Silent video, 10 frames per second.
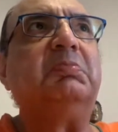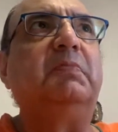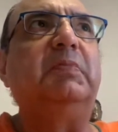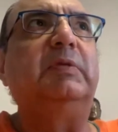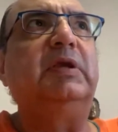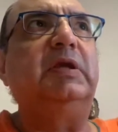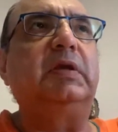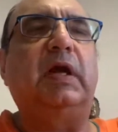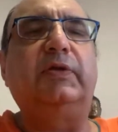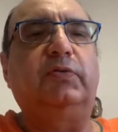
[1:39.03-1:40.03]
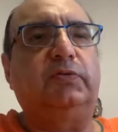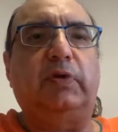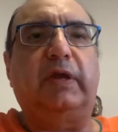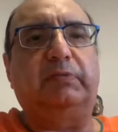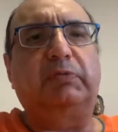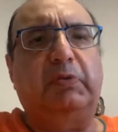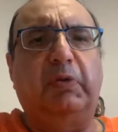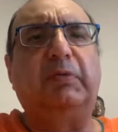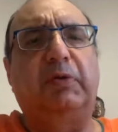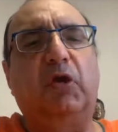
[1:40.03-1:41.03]
maybe, I don't know, there
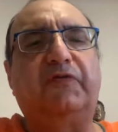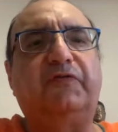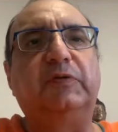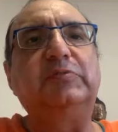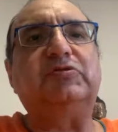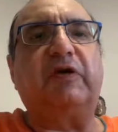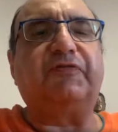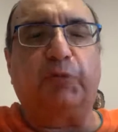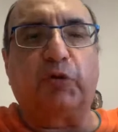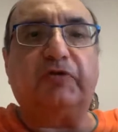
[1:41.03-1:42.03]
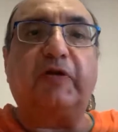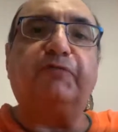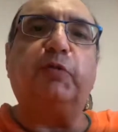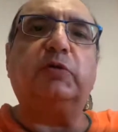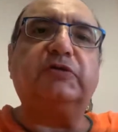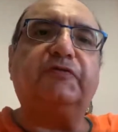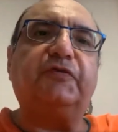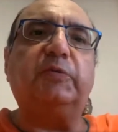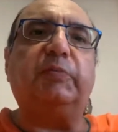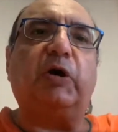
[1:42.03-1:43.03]
were a lot of films, Rough Book. Rough Book was a
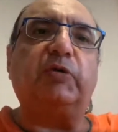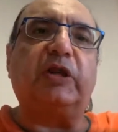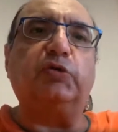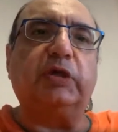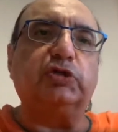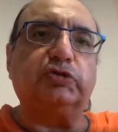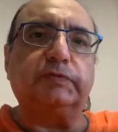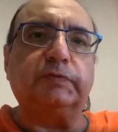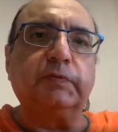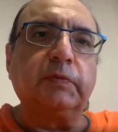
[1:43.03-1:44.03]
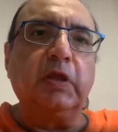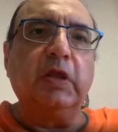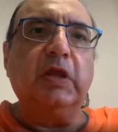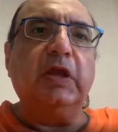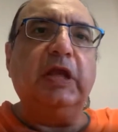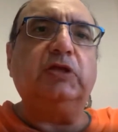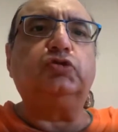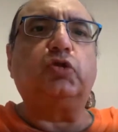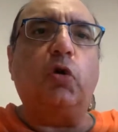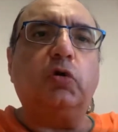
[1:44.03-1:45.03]
film about education. It
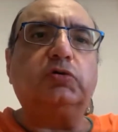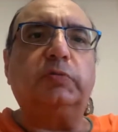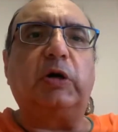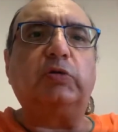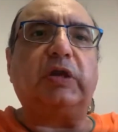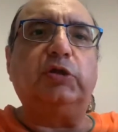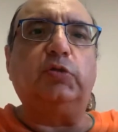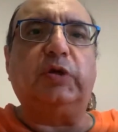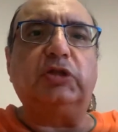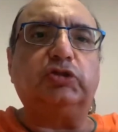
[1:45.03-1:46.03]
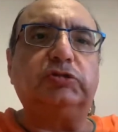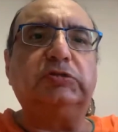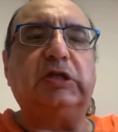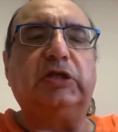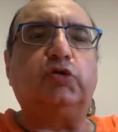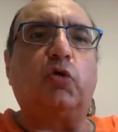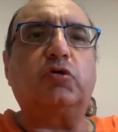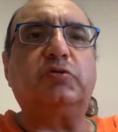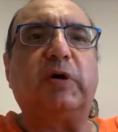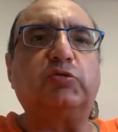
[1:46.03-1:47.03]
talked about education, it
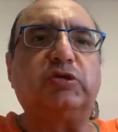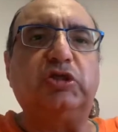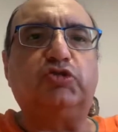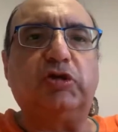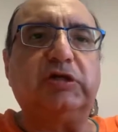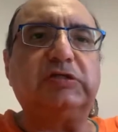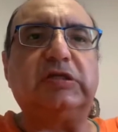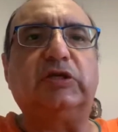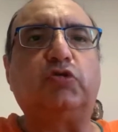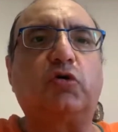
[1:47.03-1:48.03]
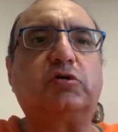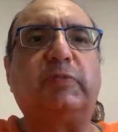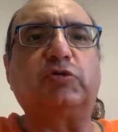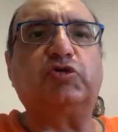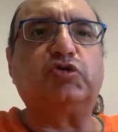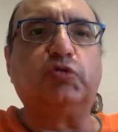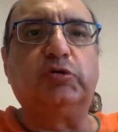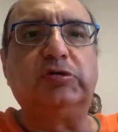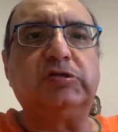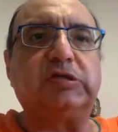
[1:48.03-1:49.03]
talked about teachers, it talked about
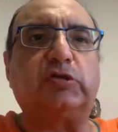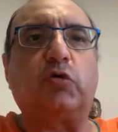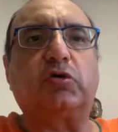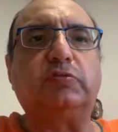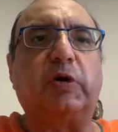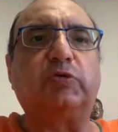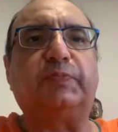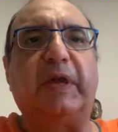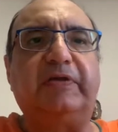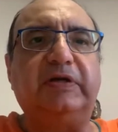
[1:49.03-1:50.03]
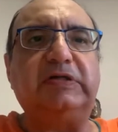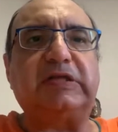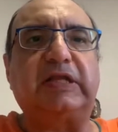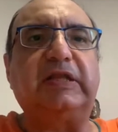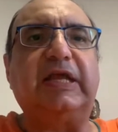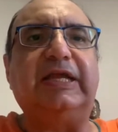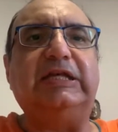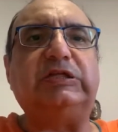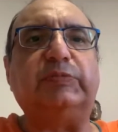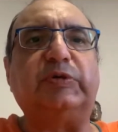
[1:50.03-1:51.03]
students, it talked about parents and their
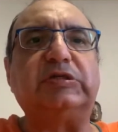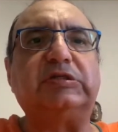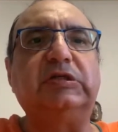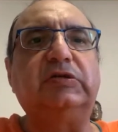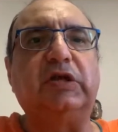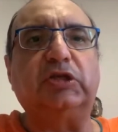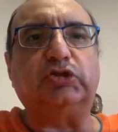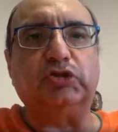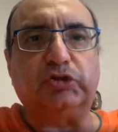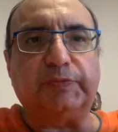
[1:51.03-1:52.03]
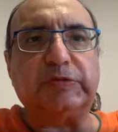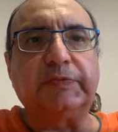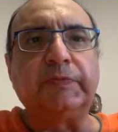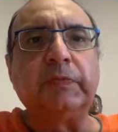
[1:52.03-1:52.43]
interpersonal relationships.